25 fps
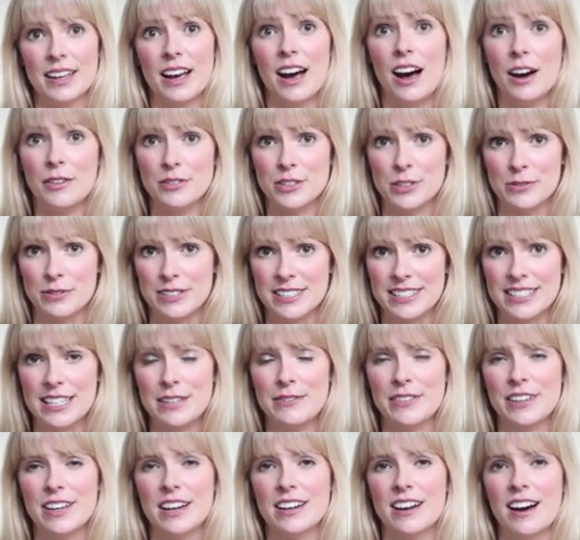After
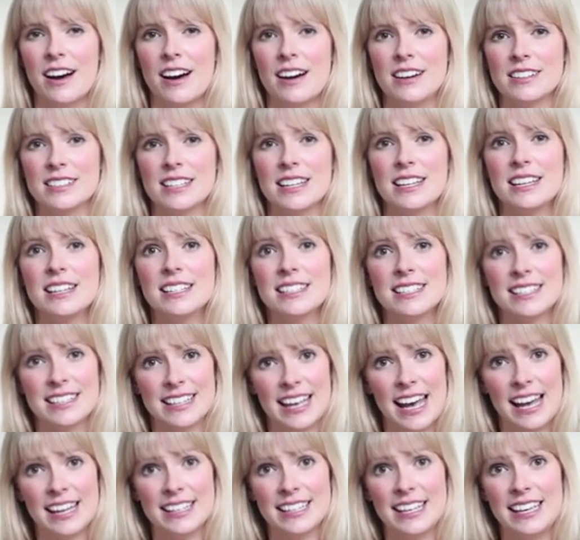receiving a card,
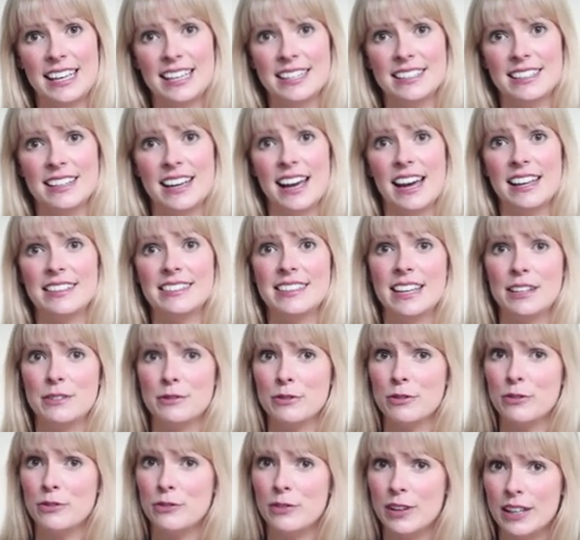scan in and then
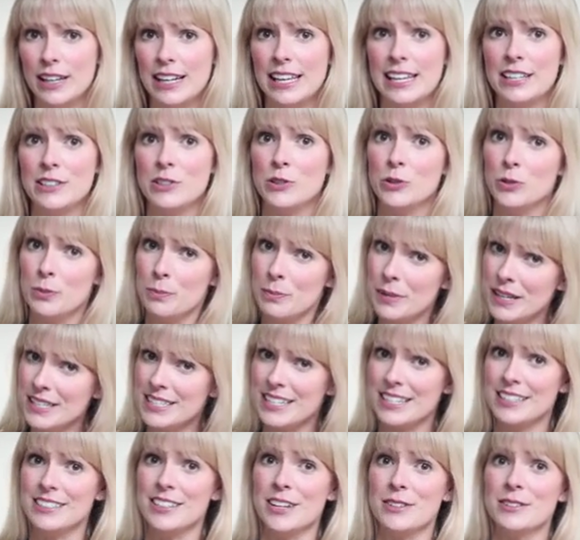fill in your
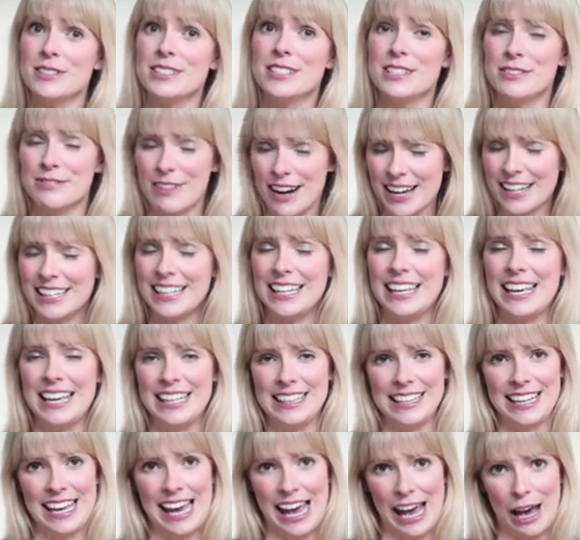meeting notes directly
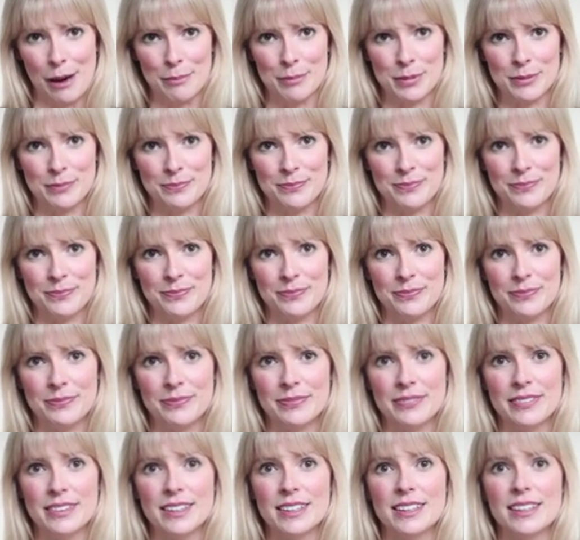in the app.
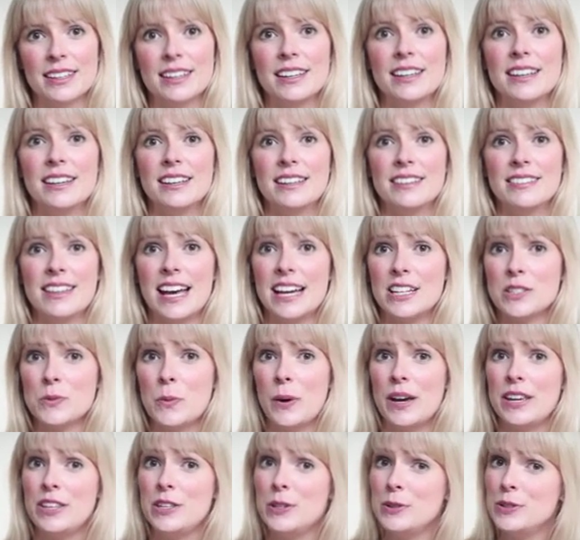That
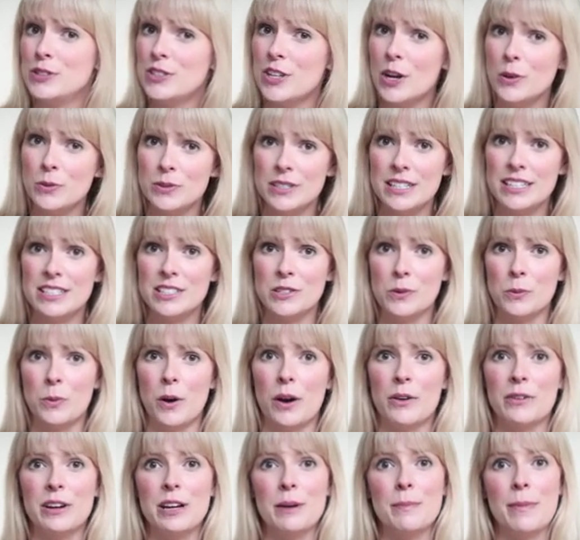way you don't need to
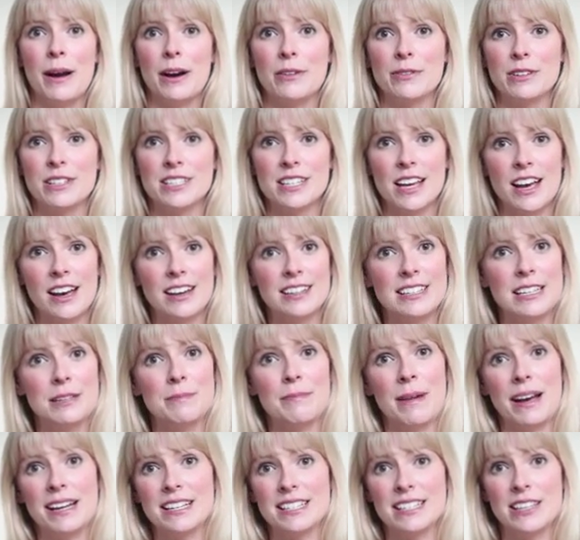worry about returning
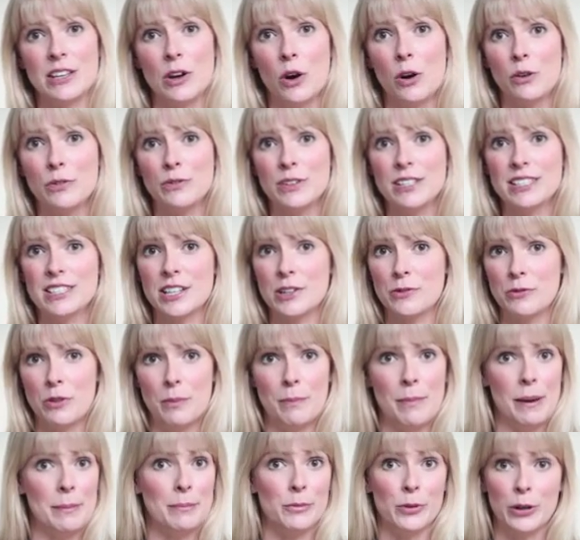back to the office and
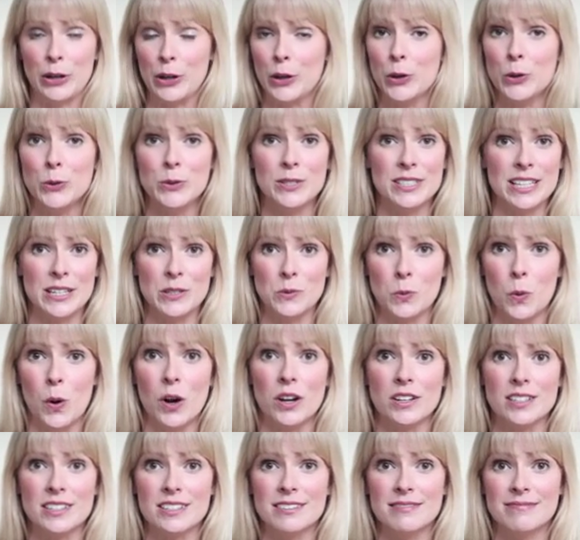remembering who said
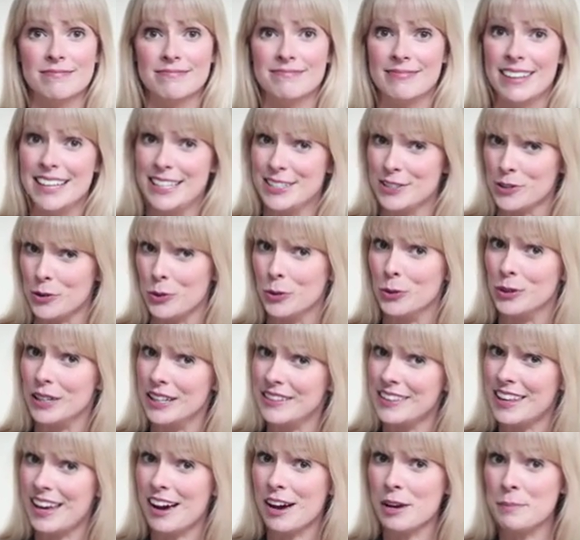what. It's all
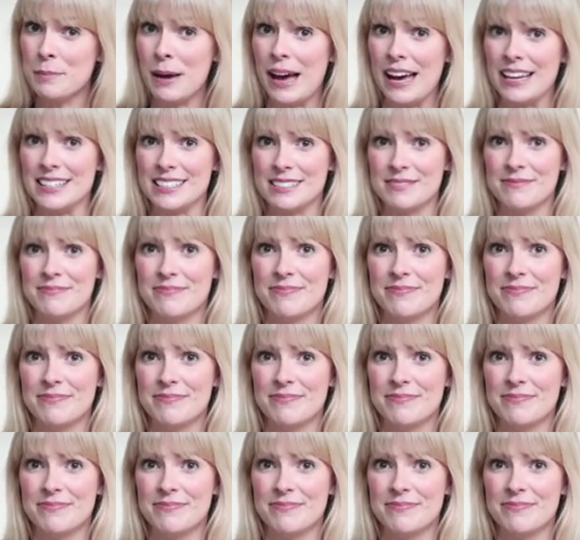in the iPad.